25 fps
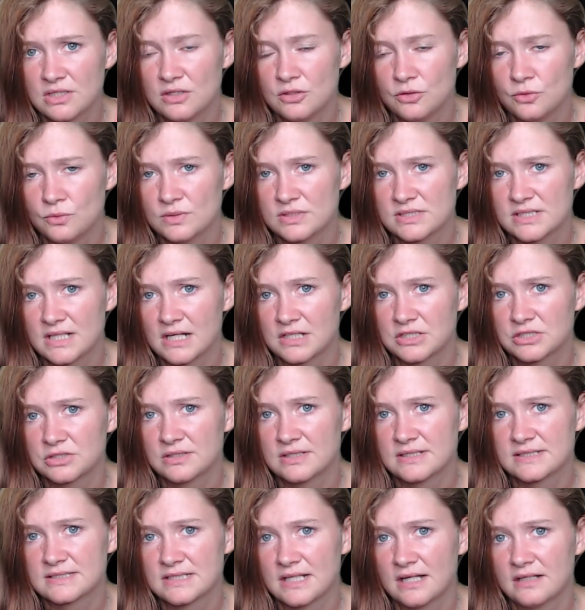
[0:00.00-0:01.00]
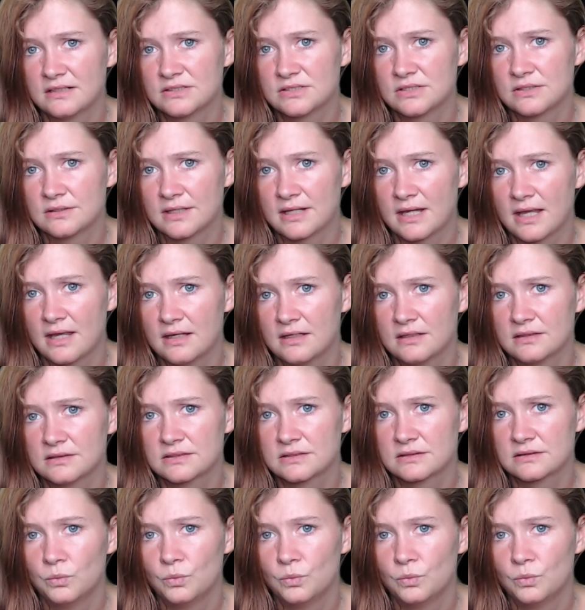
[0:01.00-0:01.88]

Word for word: who was actually assigned to the case,